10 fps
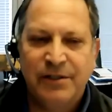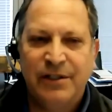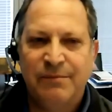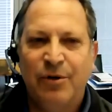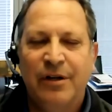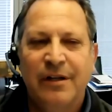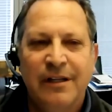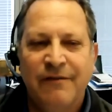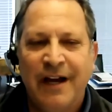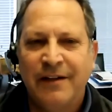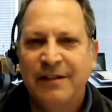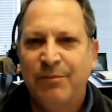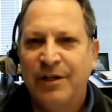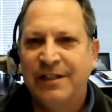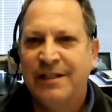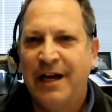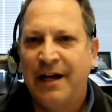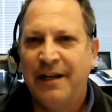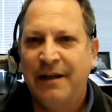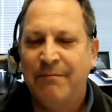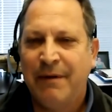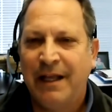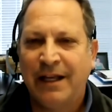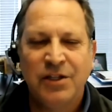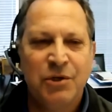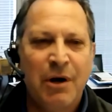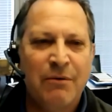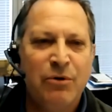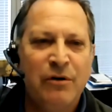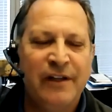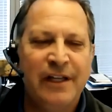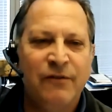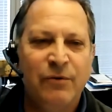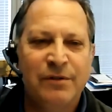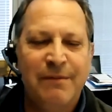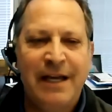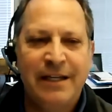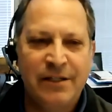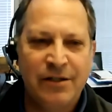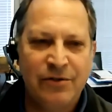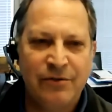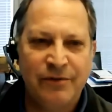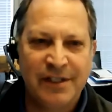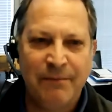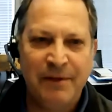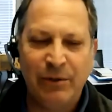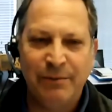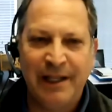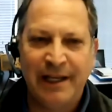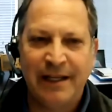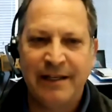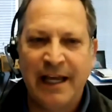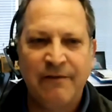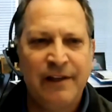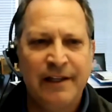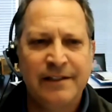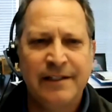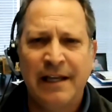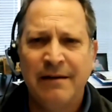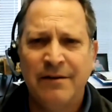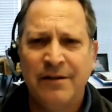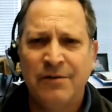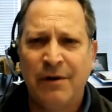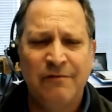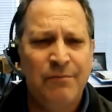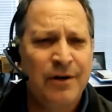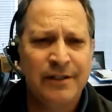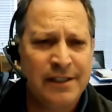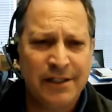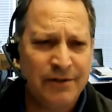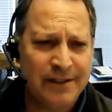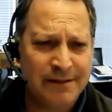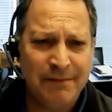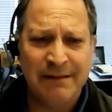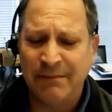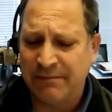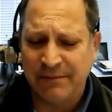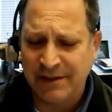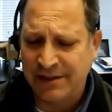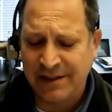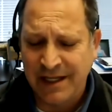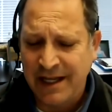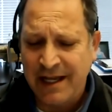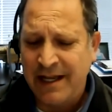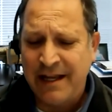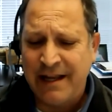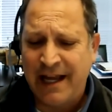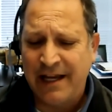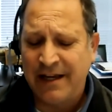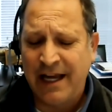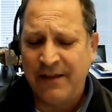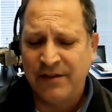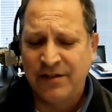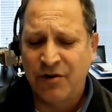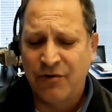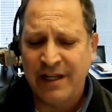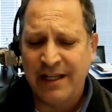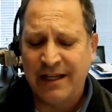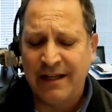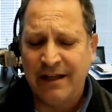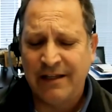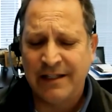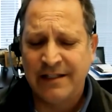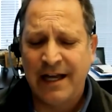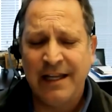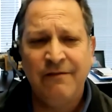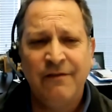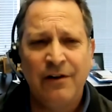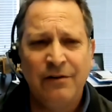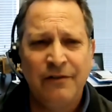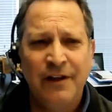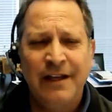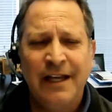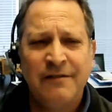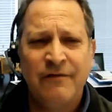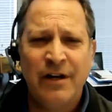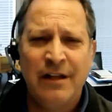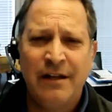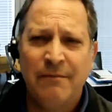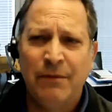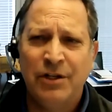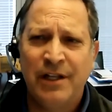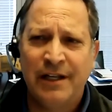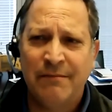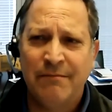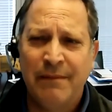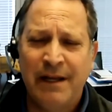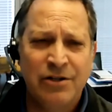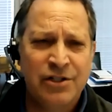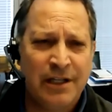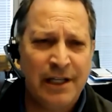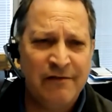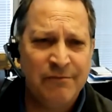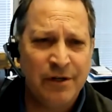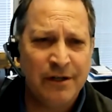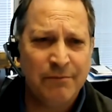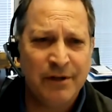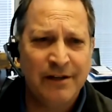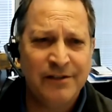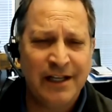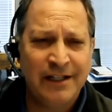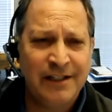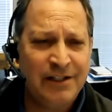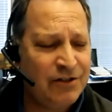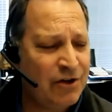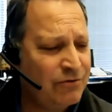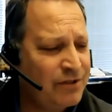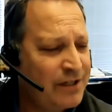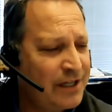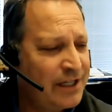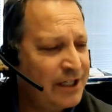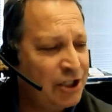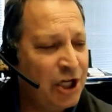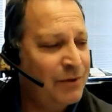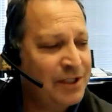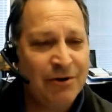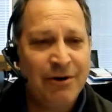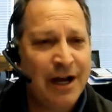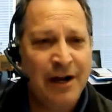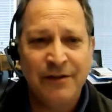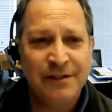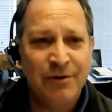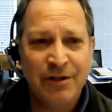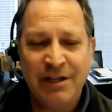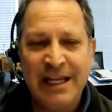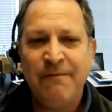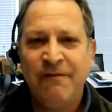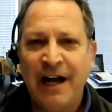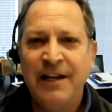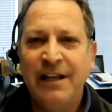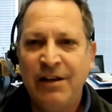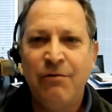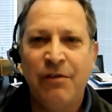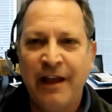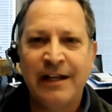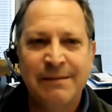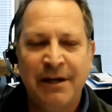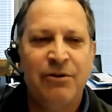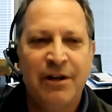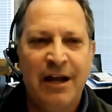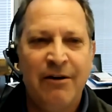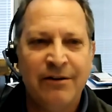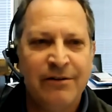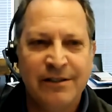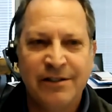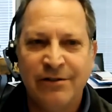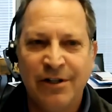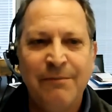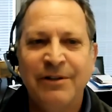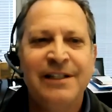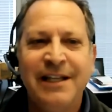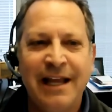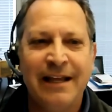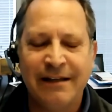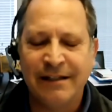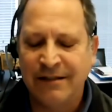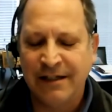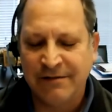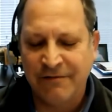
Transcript: in this book. In fact, this book is not like a 2-hour movie. If it was made into something, it would be like a Netflix 10 to 12 part series minimum. And the story does not evolve. It's very much like a Meir Shalev book, because you don't know what's going on in this book. You keep finding new things about your characters till almost the end. It's